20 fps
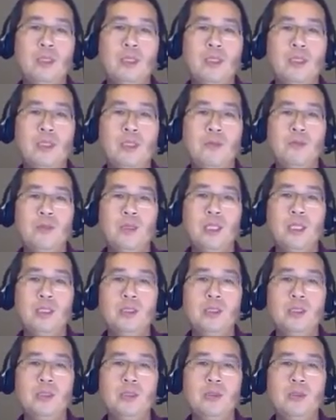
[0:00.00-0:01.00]

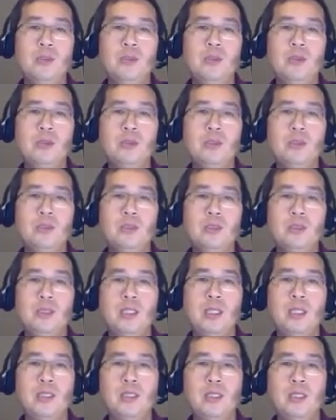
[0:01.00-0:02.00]
algebra in
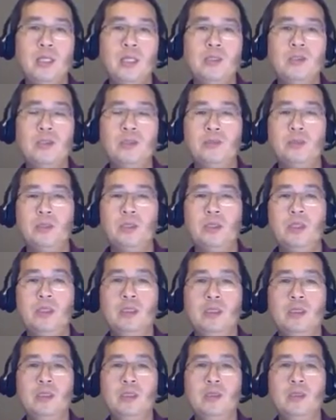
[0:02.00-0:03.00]
chapter 2, we
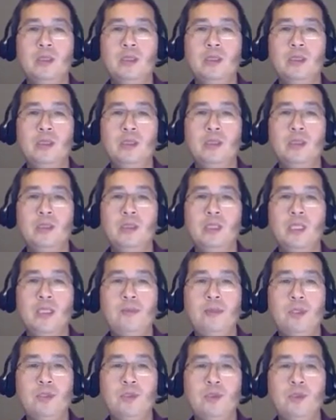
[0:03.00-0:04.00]
have a further
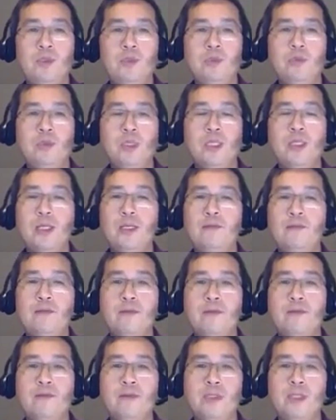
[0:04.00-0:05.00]
explanation for this
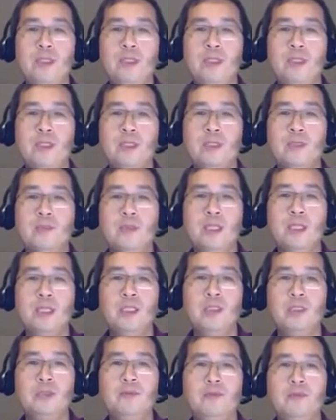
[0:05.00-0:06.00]
one. Now
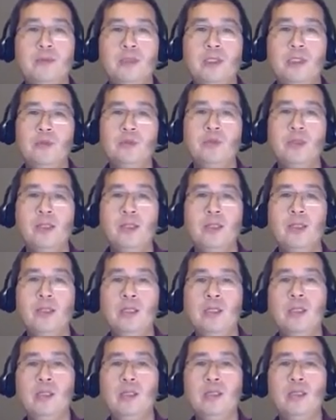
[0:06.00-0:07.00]
what you need to do is
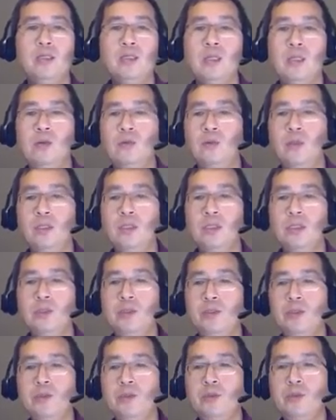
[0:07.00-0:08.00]
just
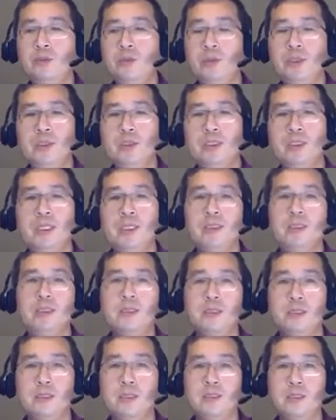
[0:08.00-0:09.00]
understand, okay,